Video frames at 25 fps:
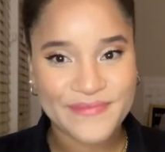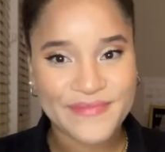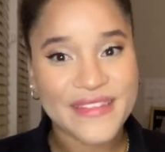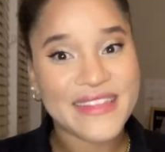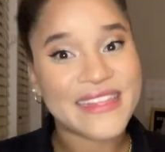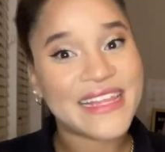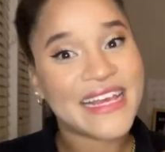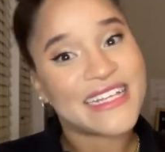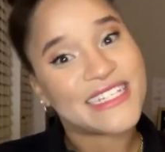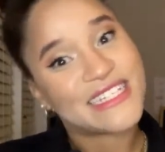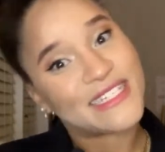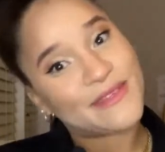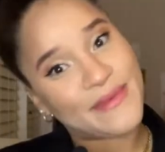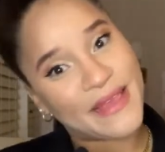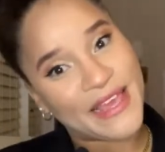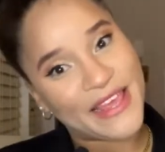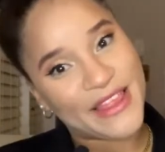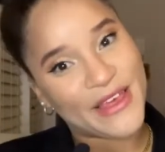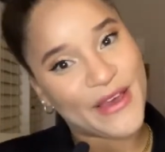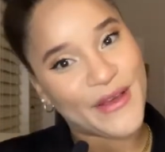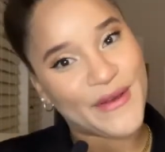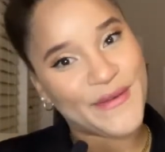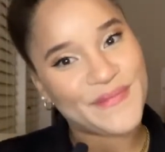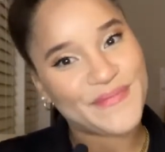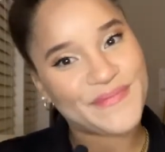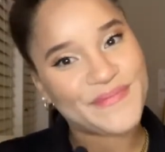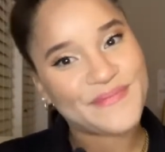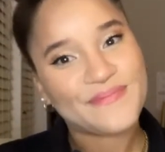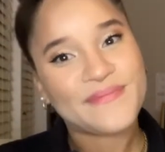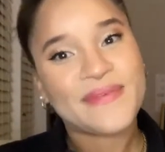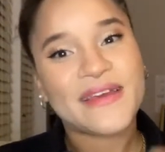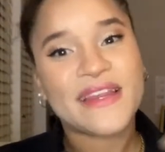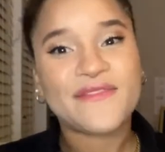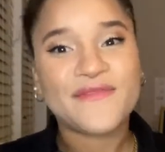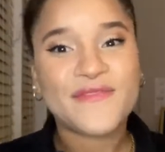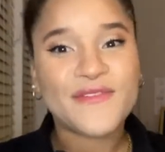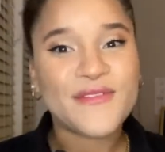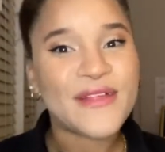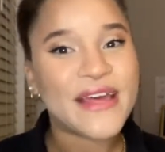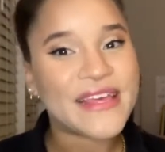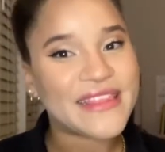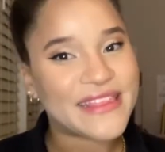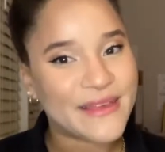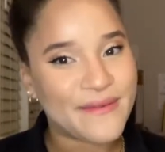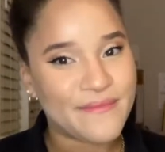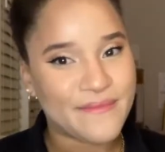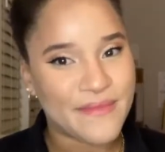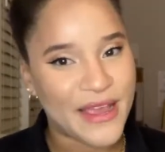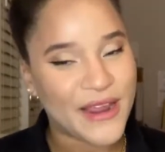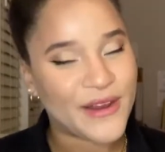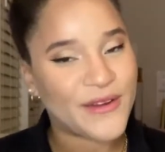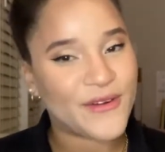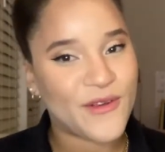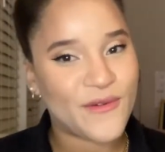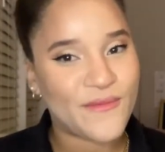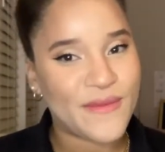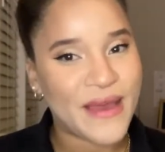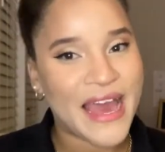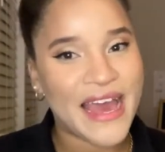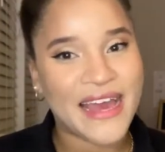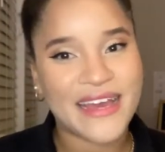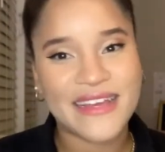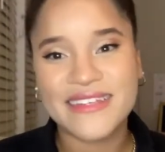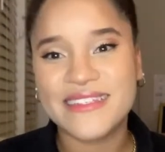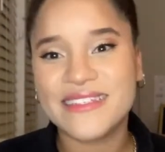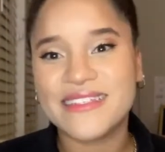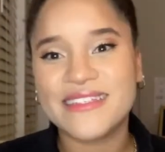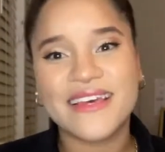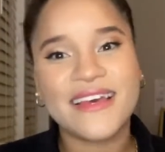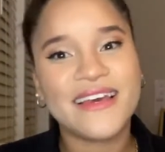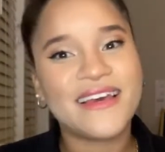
That's me though. But if you like the micro bags,